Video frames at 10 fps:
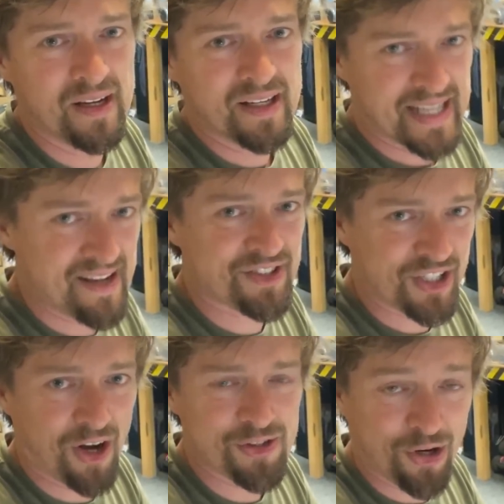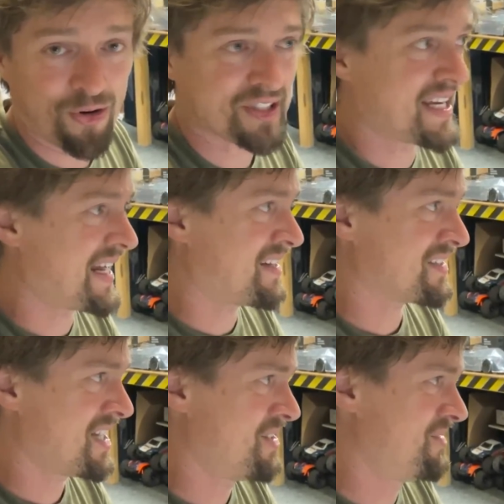tends to go toxic.
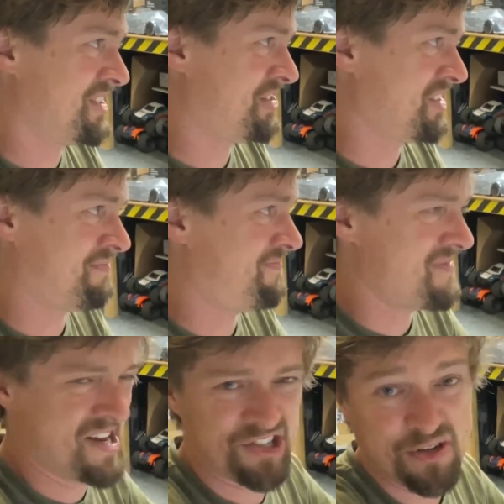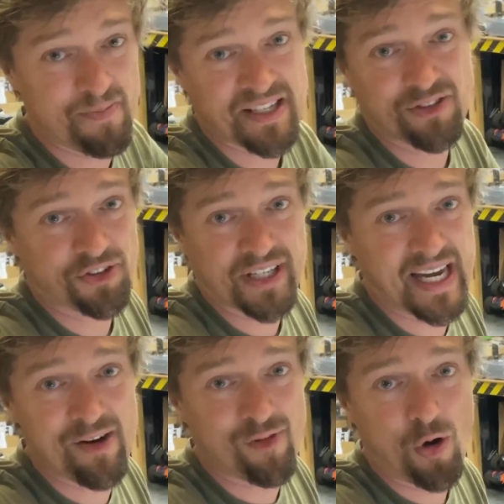So it's just best not to get
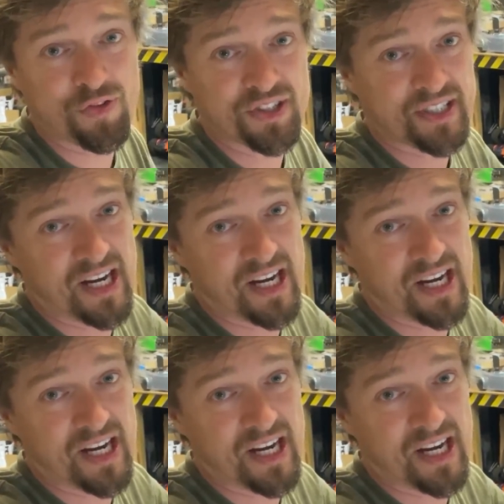involved and stay